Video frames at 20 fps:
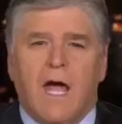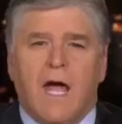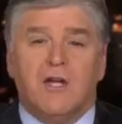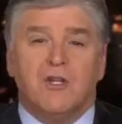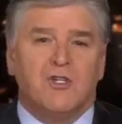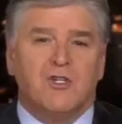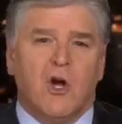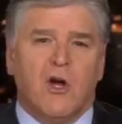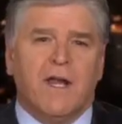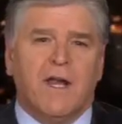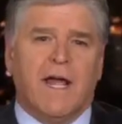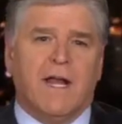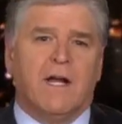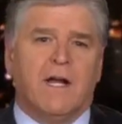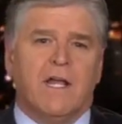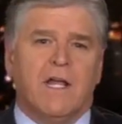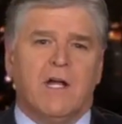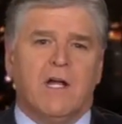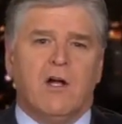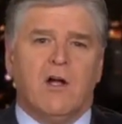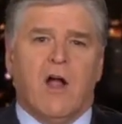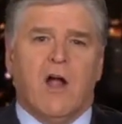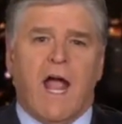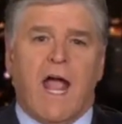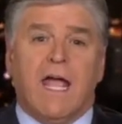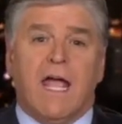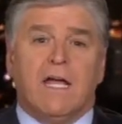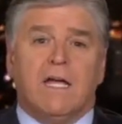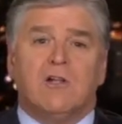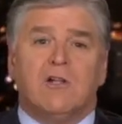Hey, Sean Hannity here.
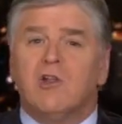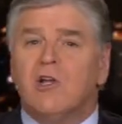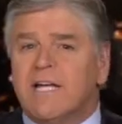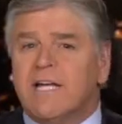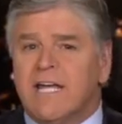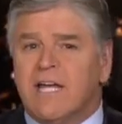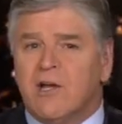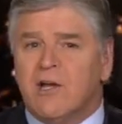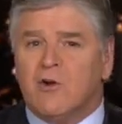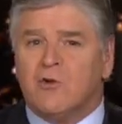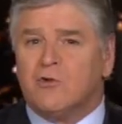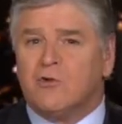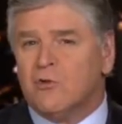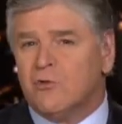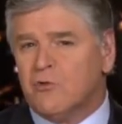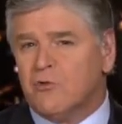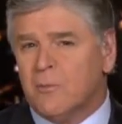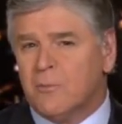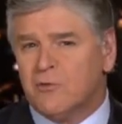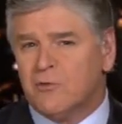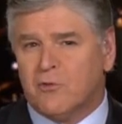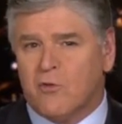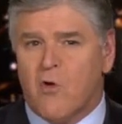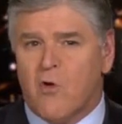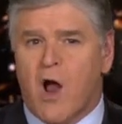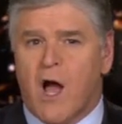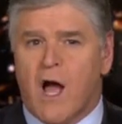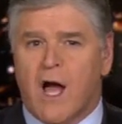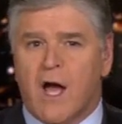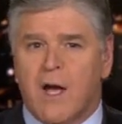Hey, click here to
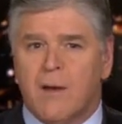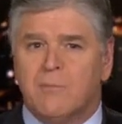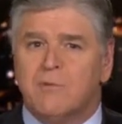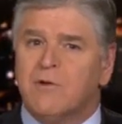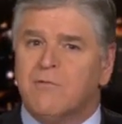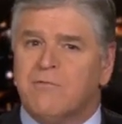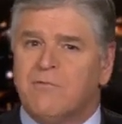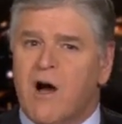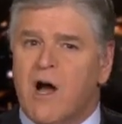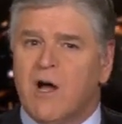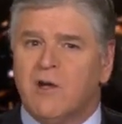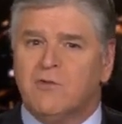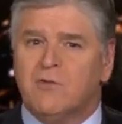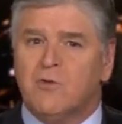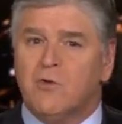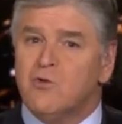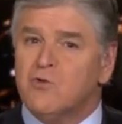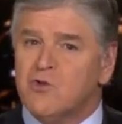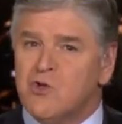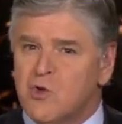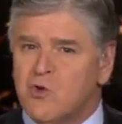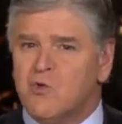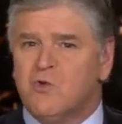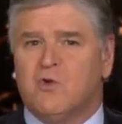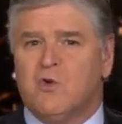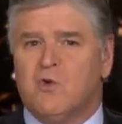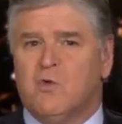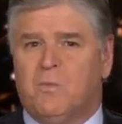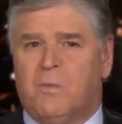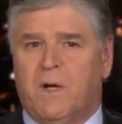subscribe to Fox News
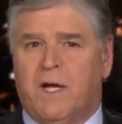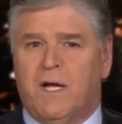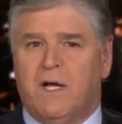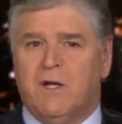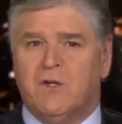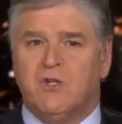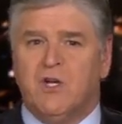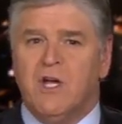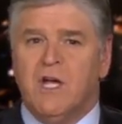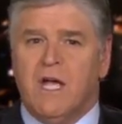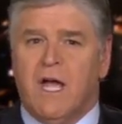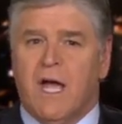YouTube page